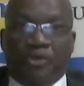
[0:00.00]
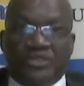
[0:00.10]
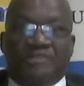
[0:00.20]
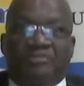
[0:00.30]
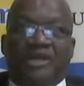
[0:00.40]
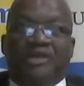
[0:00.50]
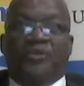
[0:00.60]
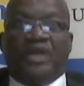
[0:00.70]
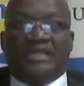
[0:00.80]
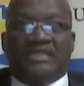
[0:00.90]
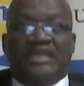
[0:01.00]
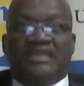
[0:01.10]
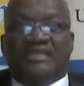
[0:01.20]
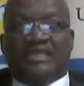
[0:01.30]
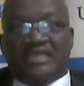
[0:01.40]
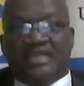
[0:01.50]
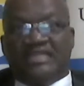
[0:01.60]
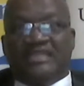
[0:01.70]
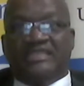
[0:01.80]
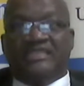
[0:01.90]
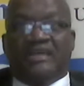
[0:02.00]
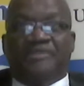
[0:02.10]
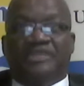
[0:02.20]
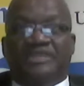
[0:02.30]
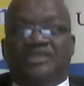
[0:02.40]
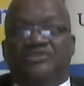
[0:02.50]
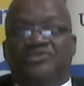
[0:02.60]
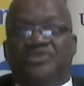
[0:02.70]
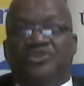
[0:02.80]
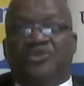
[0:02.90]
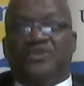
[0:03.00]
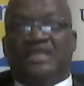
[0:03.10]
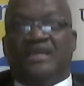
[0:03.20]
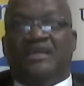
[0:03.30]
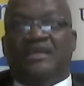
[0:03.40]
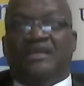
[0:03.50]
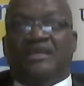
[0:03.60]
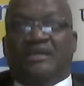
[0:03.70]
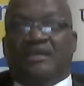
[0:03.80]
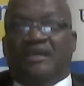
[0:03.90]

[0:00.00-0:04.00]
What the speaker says: Where possible, we are saying translation and interpreting into isiXhosa